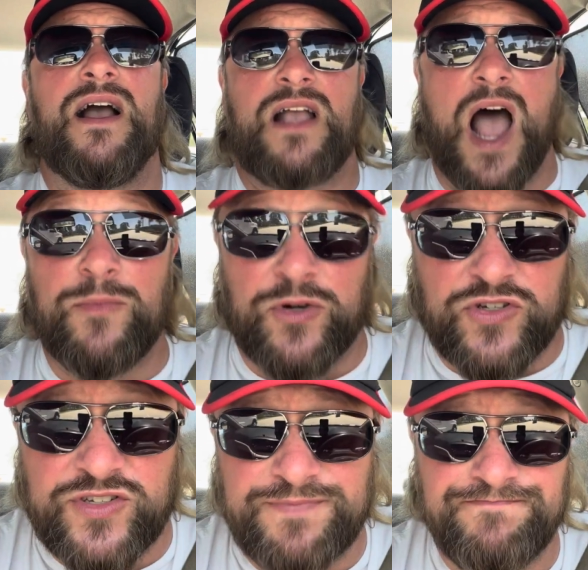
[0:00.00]

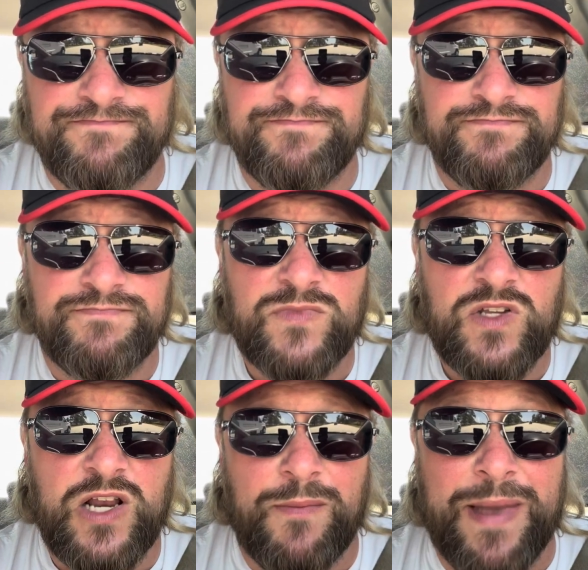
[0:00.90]
commerce,
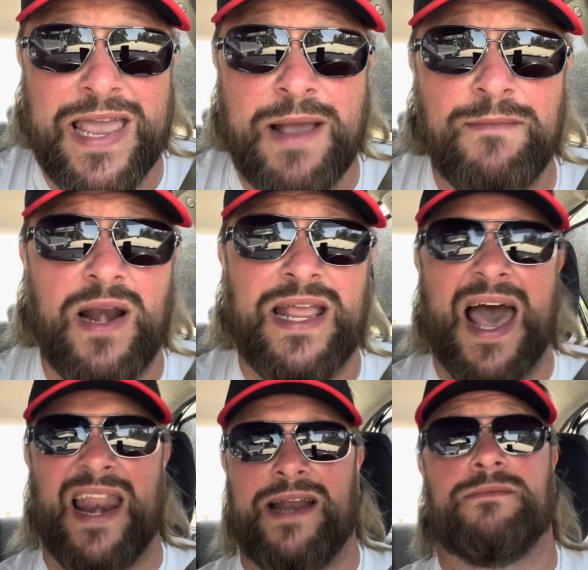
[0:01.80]
making money
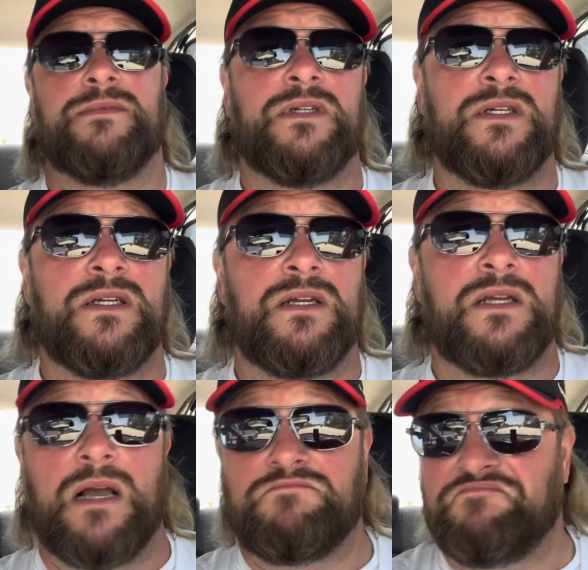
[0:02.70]
at it?
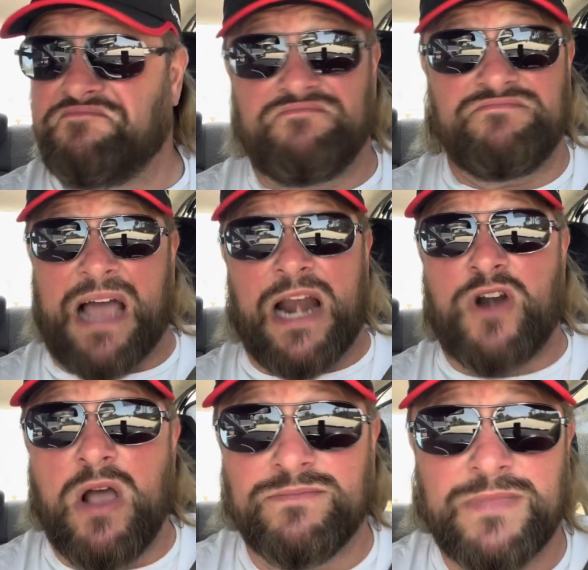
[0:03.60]
I don't
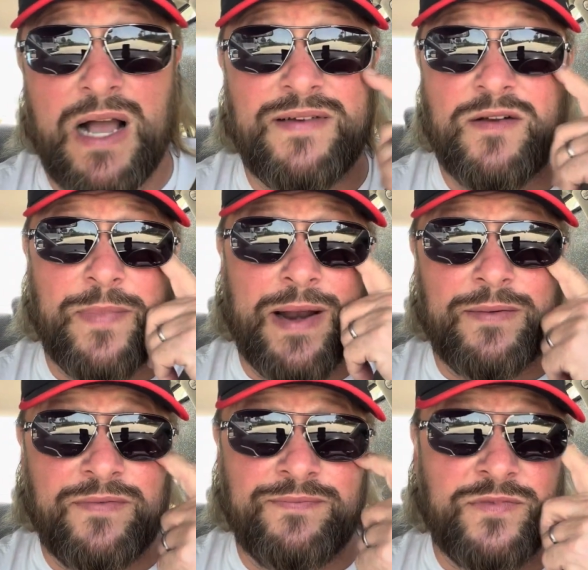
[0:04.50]
know. I've never been able
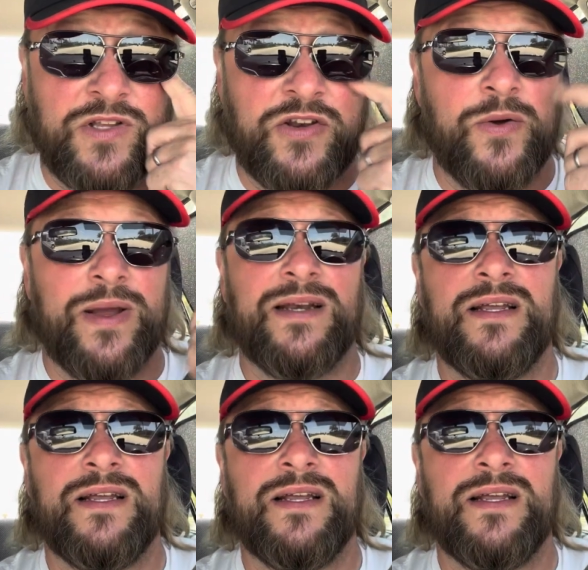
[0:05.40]
to do it.